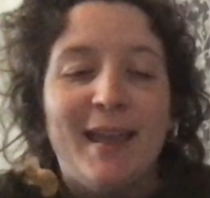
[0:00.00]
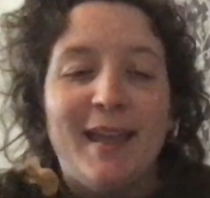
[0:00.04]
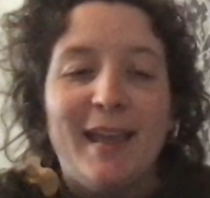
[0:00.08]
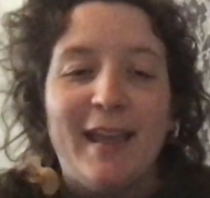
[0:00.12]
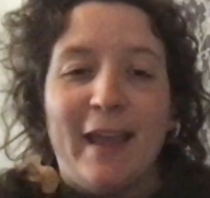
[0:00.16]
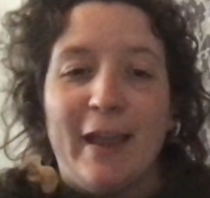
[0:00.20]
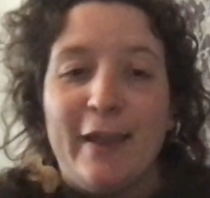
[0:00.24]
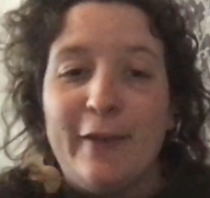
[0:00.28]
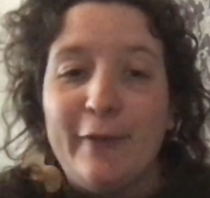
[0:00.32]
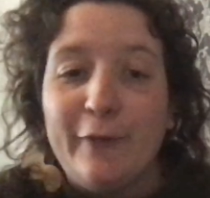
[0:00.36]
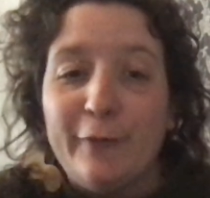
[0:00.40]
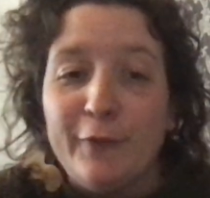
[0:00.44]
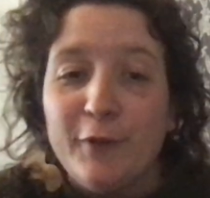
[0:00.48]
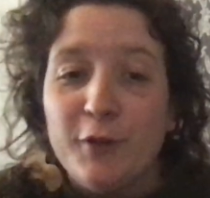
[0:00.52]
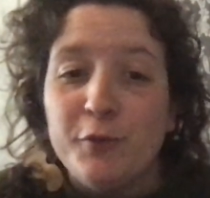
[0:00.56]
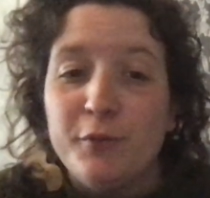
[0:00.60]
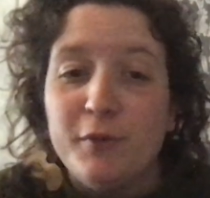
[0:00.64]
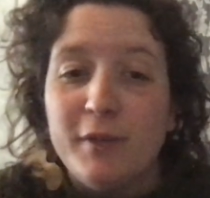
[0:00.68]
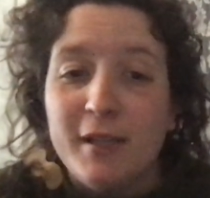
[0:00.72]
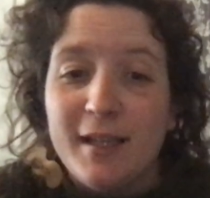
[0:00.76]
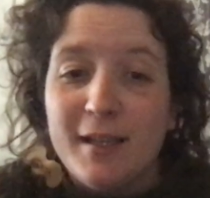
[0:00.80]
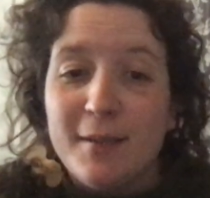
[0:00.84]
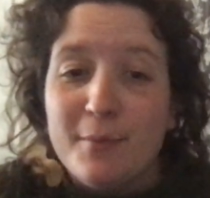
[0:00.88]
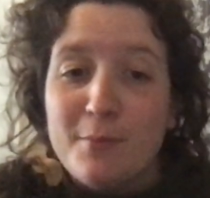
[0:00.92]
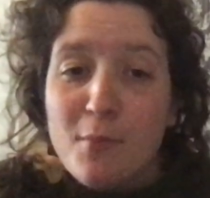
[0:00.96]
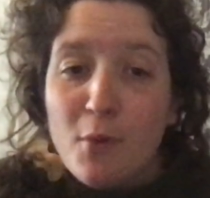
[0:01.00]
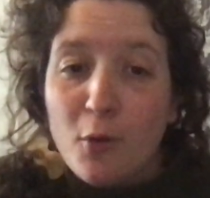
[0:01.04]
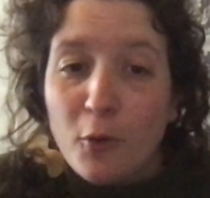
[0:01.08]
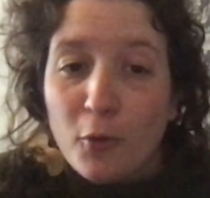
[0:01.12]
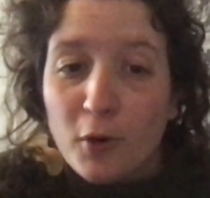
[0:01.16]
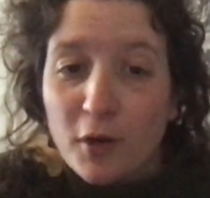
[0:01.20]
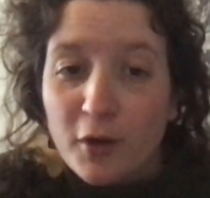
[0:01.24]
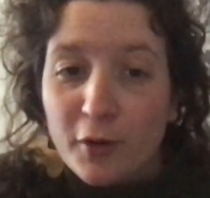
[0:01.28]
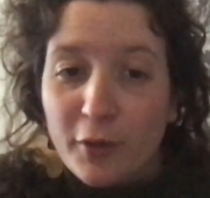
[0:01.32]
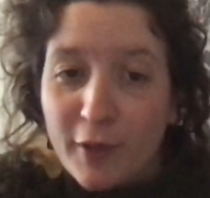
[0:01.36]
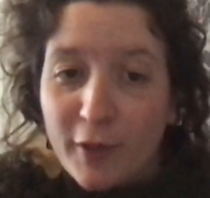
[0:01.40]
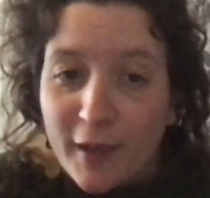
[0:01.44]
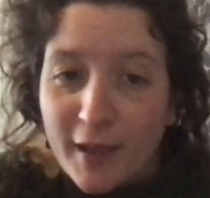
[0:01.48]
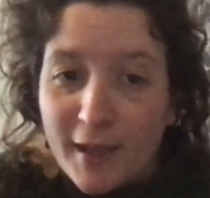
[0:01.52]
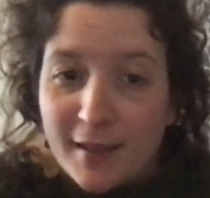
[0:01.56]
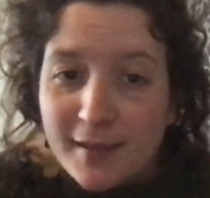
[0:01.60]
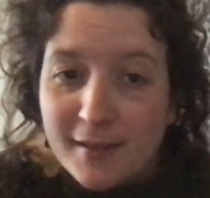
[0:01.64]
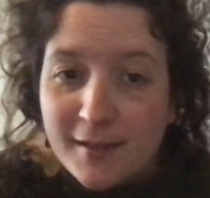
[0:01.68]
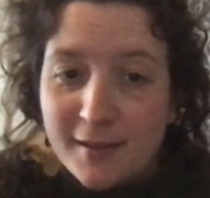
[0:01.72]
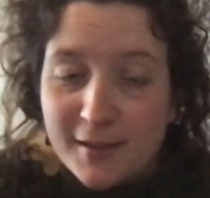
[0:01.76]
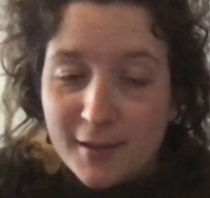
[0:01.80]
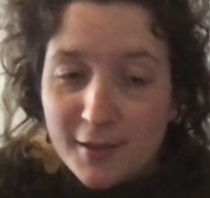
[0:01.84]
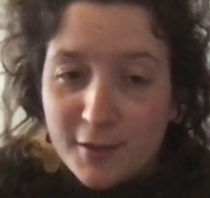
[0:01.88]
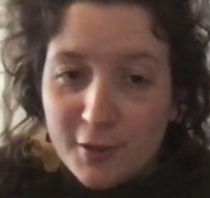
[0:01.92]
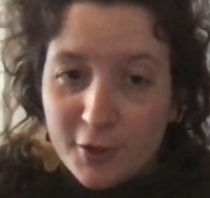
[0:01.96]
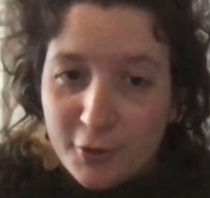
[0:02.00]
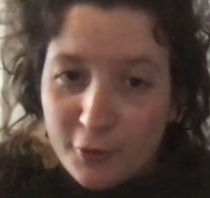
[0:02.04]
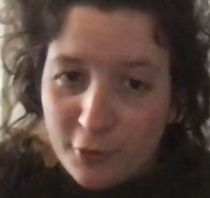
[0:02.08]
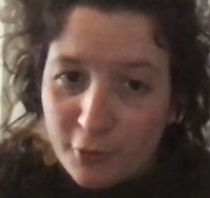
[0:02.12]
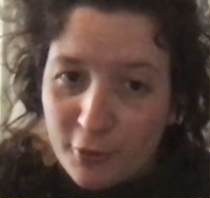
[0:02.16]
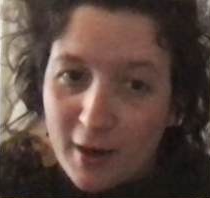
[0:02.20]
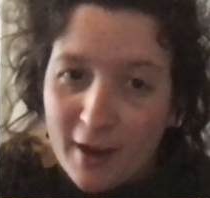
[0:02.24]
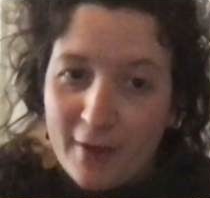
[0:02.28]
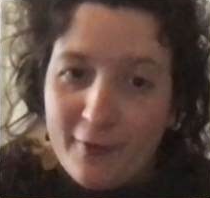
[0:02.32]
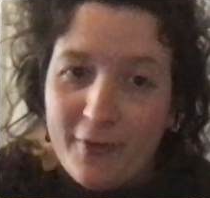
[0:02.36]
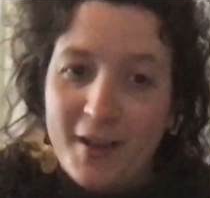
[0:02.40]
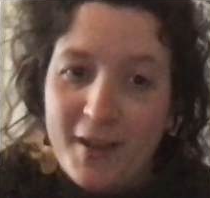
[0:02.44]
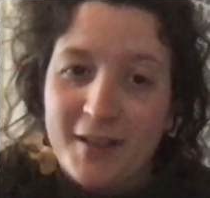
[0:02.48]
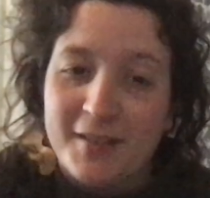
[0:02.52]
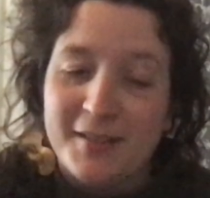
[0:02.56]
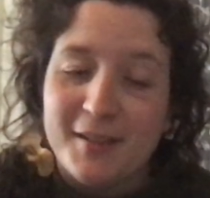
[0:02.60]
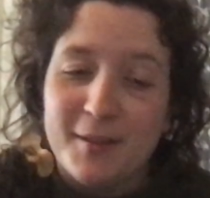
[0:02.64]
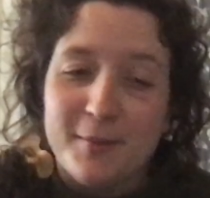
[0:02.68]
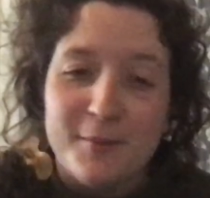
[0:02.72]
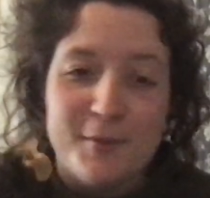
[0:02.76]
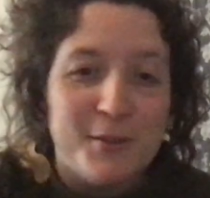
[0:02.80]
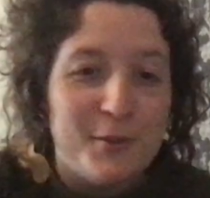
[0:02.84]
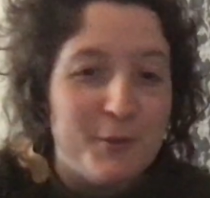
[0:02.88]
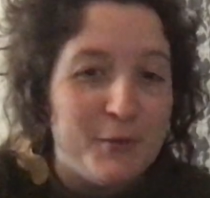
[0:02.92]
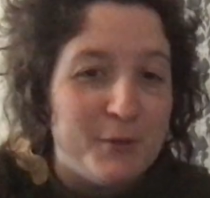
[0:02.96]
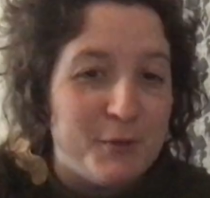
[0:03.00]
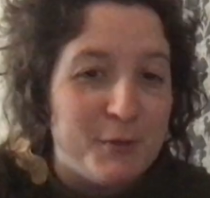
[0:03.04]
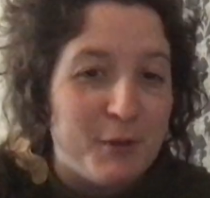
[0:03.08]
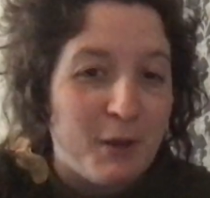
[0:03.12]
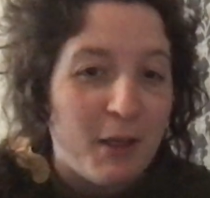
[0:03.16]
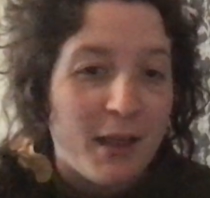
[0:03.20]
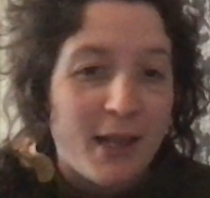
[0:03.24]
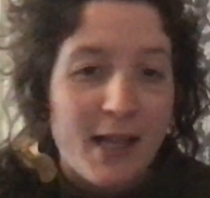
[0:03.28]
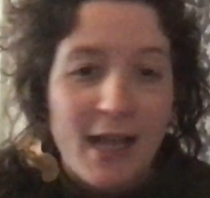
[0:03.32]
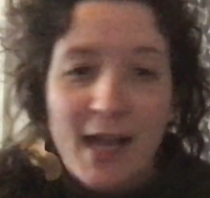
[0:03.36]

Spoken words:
If you need more things to do, I've had some students who are like,